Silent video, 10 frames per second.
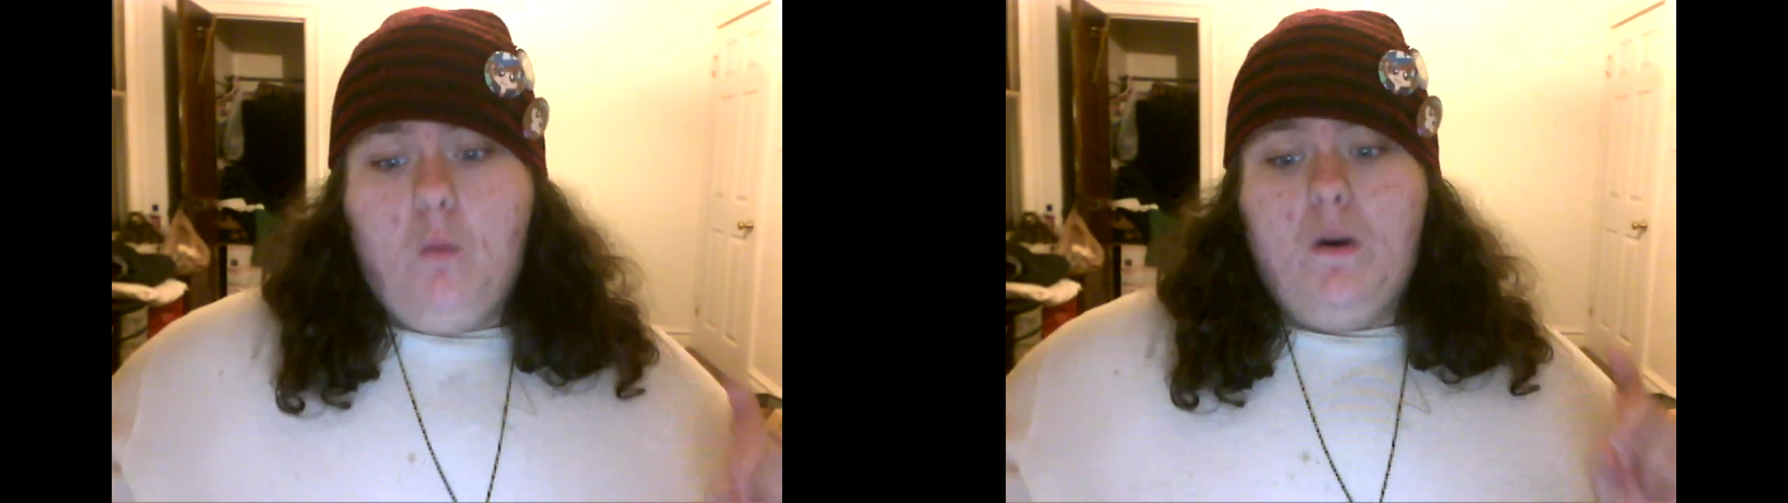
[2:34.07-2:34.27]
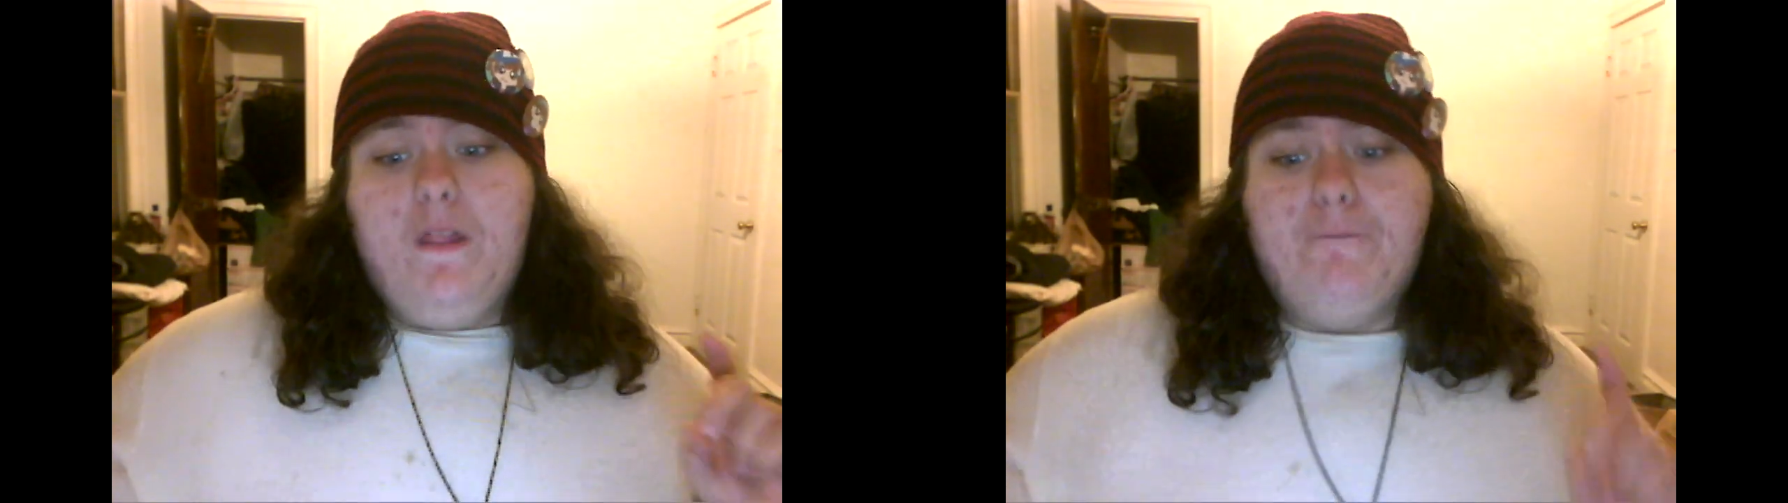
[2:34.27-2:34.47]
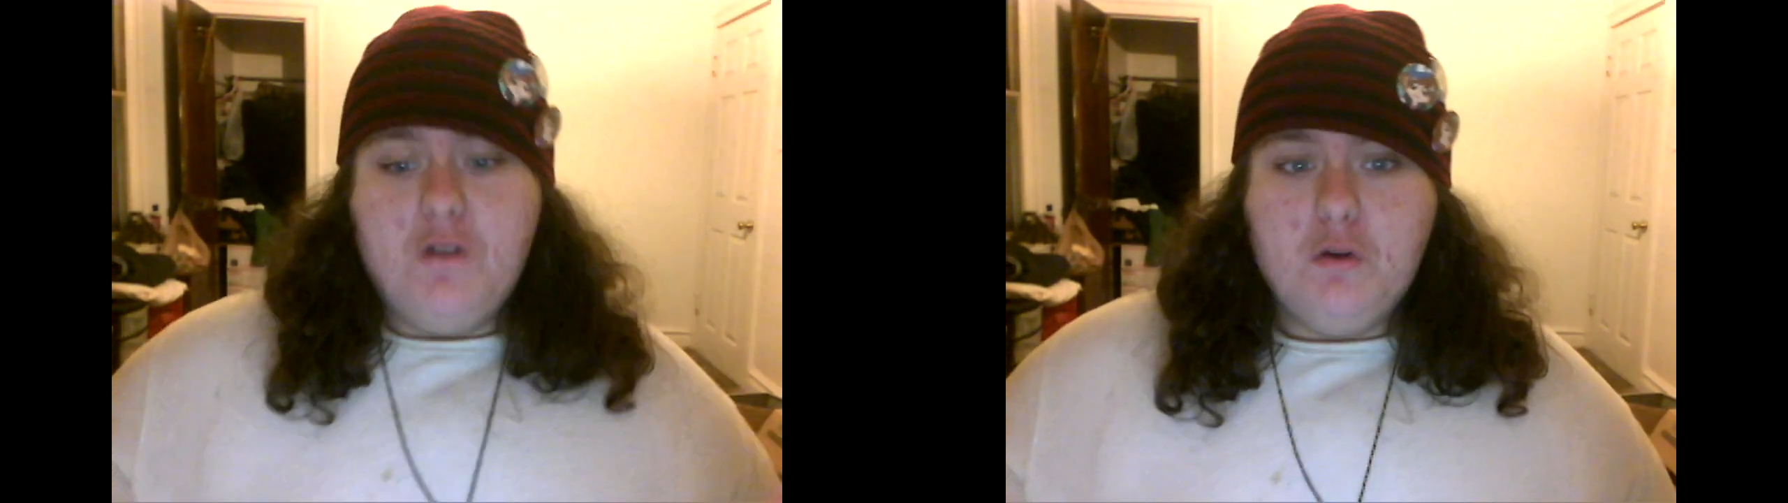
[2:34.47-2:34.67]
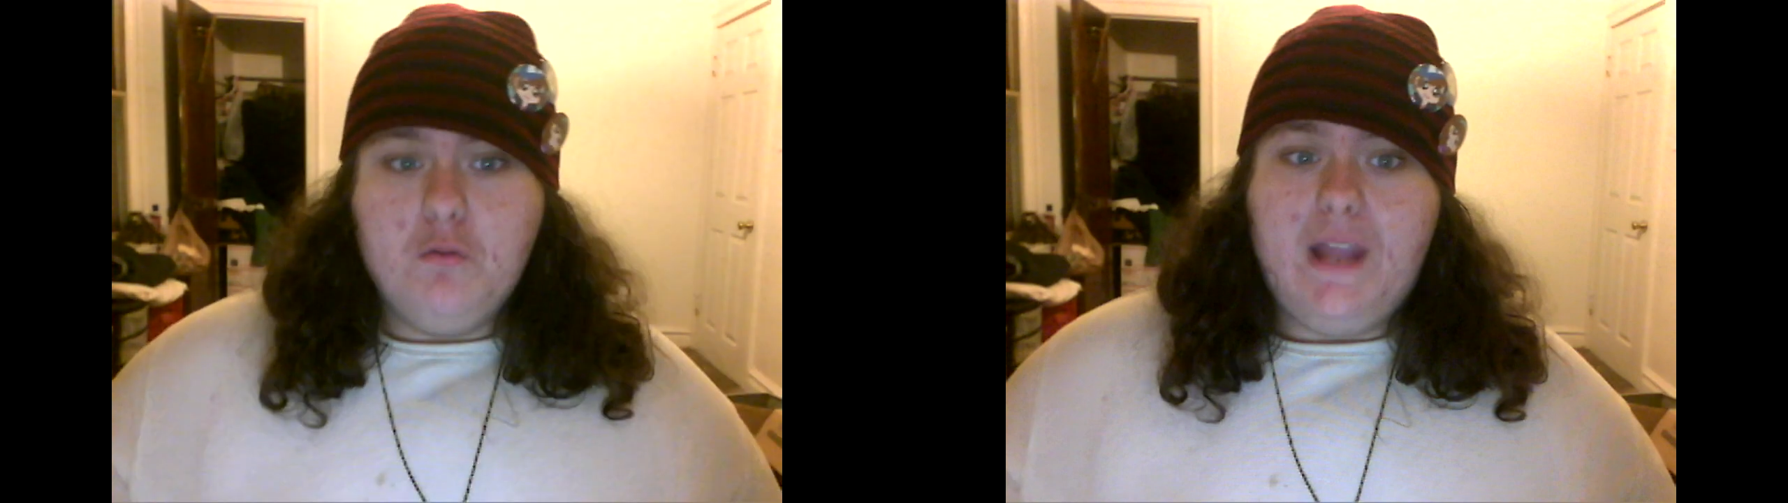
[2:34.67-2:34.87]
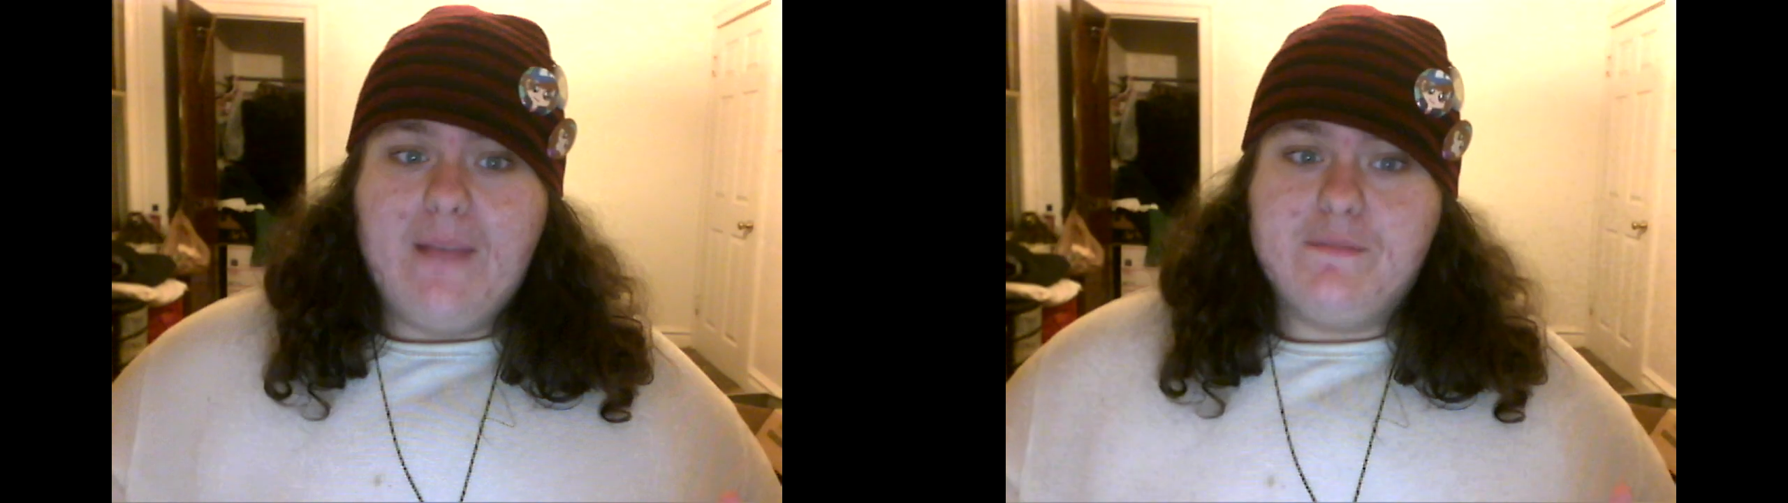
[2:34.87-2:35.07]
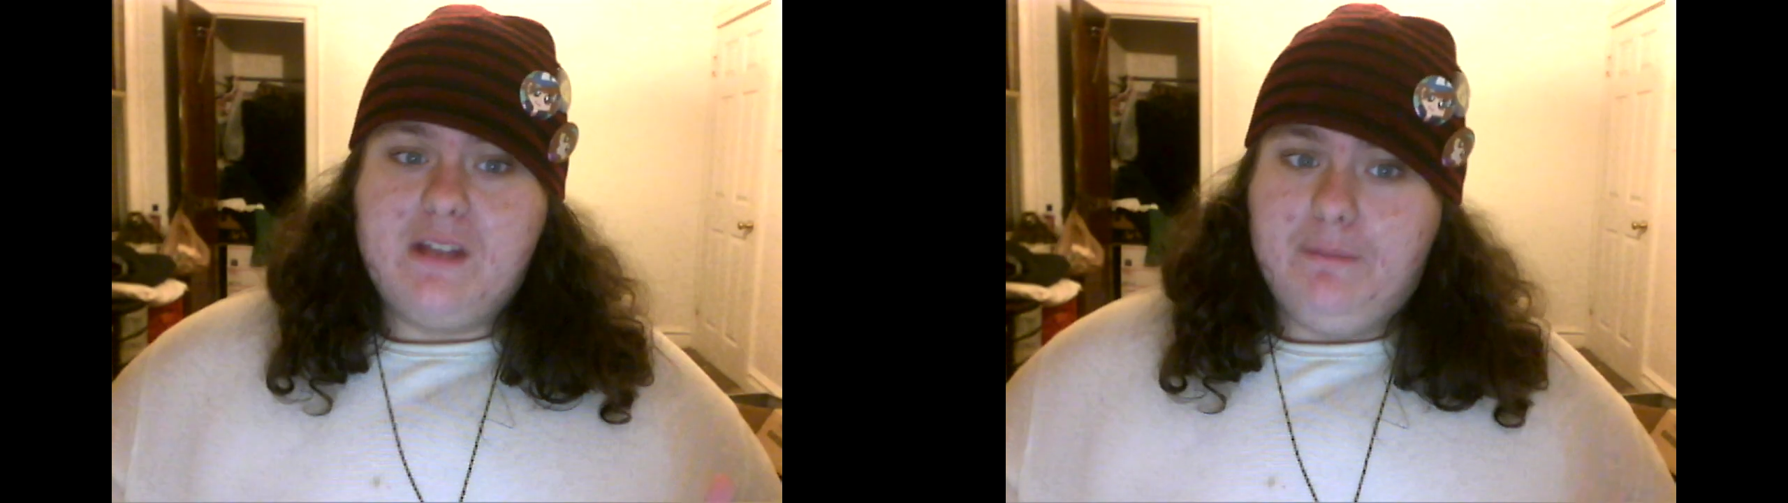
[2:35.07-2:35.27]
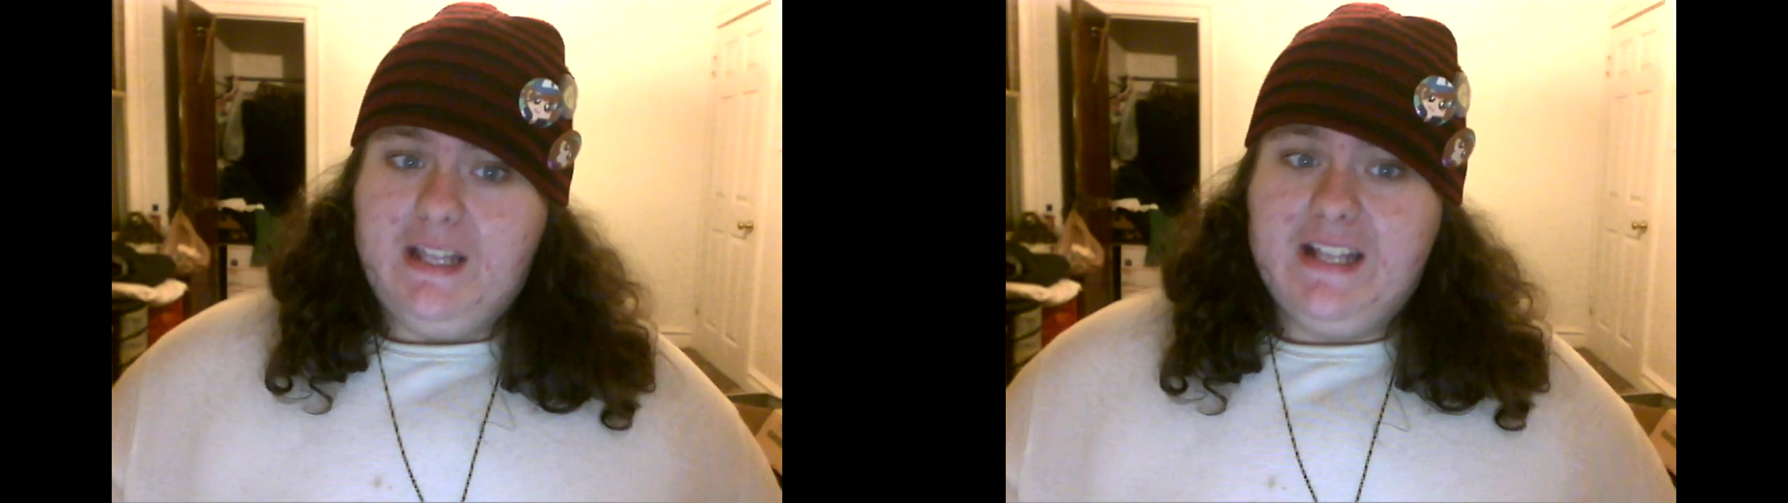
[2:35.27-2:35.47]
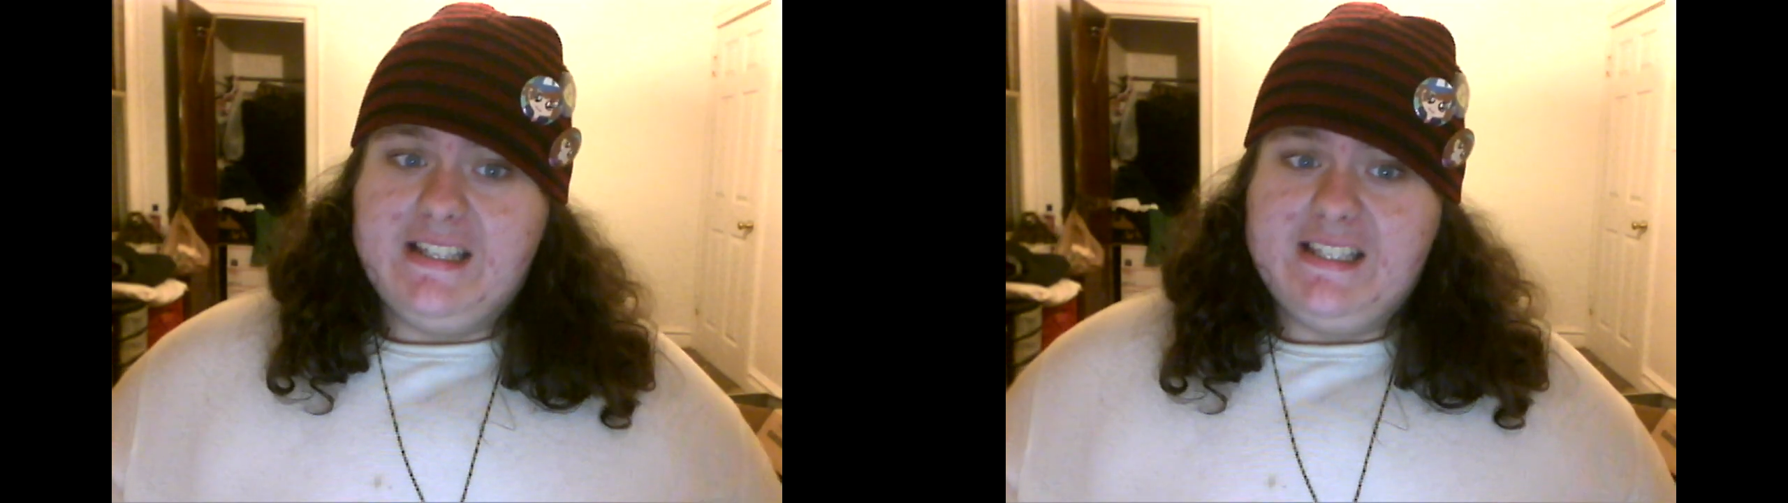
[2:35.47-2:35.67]
one of the few games I
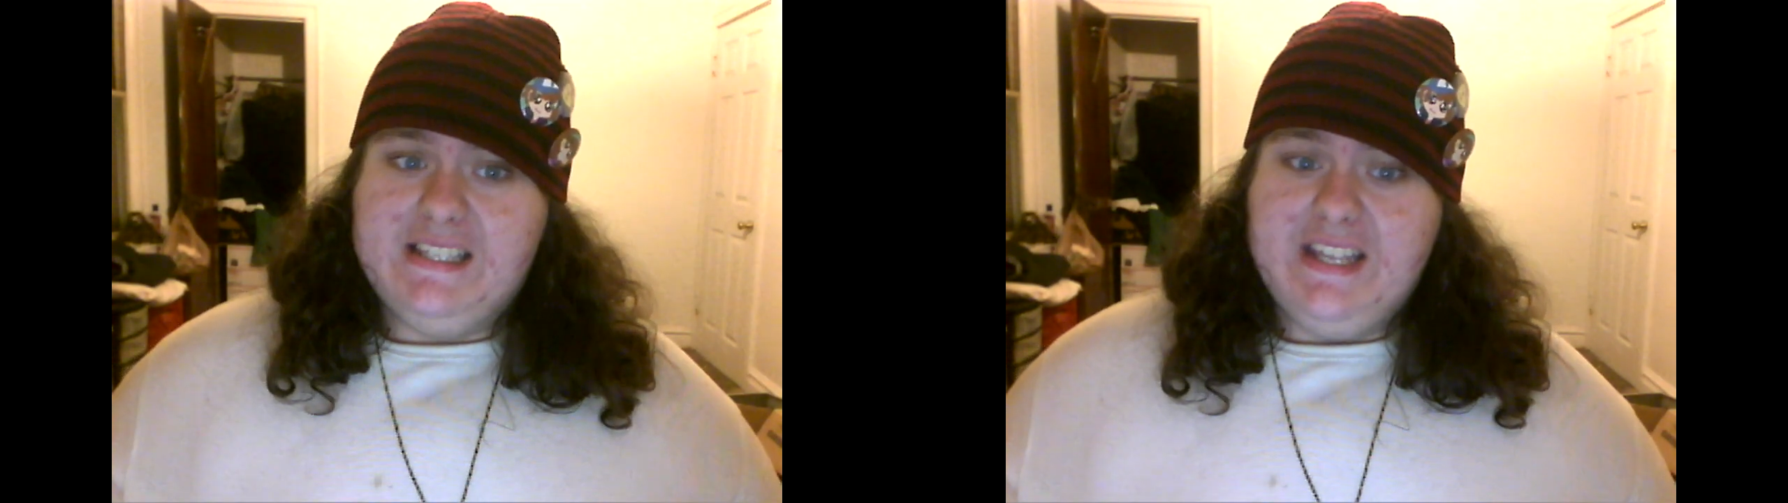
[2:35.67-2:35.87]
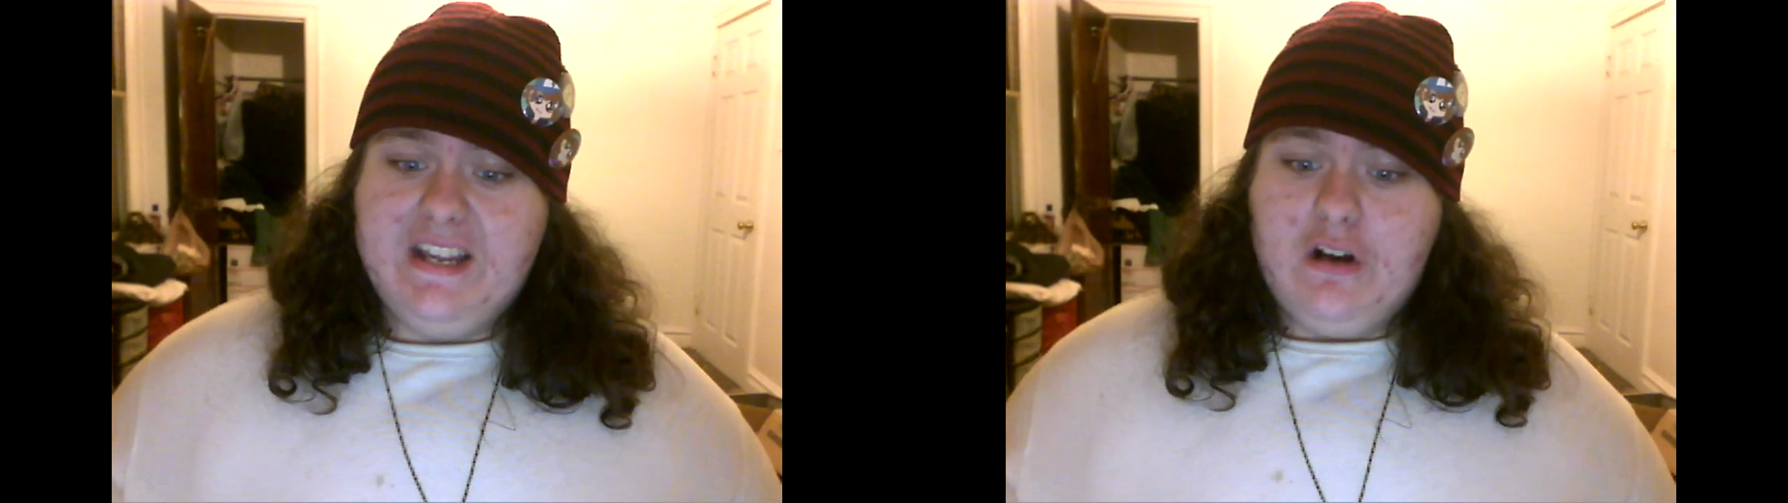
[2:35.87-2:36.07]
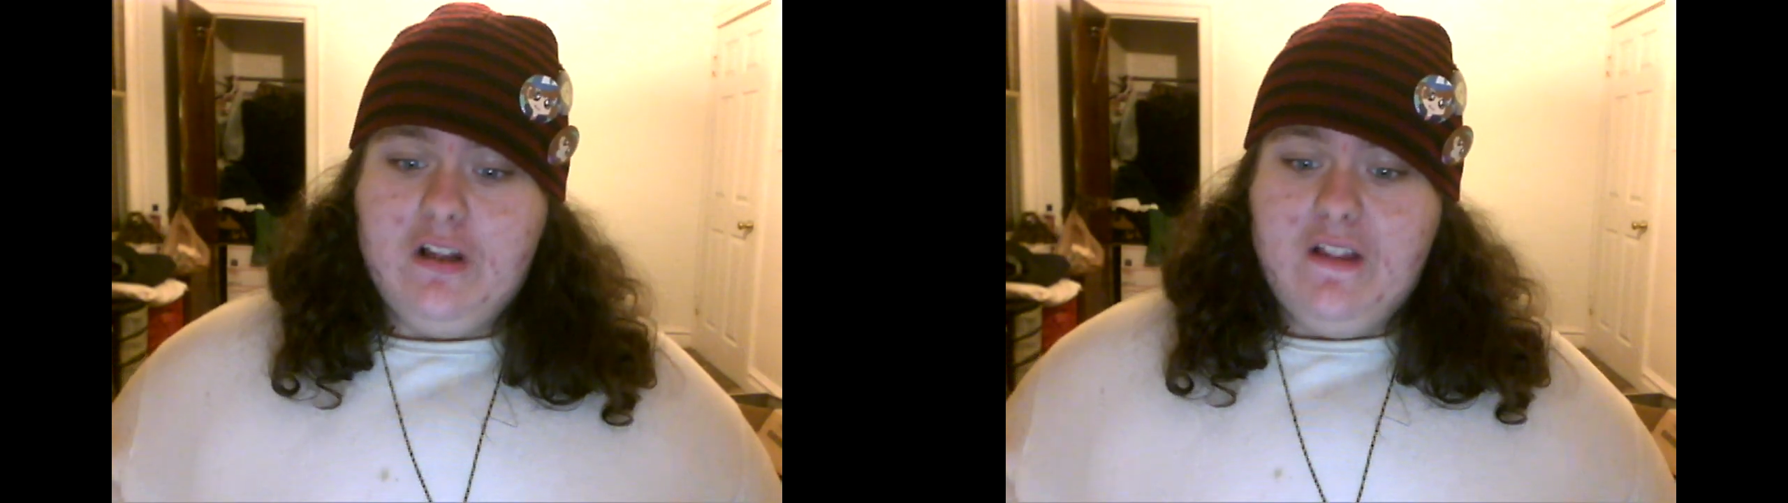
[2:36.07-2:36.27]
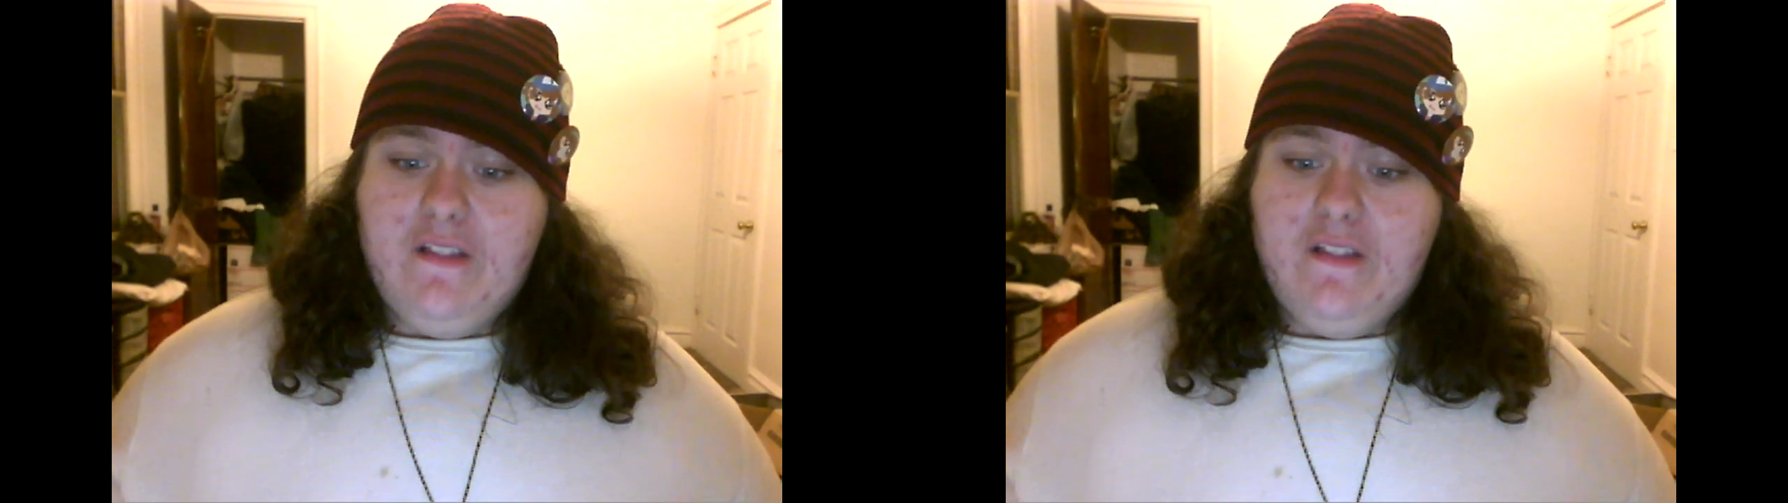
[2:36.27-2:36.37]
played this year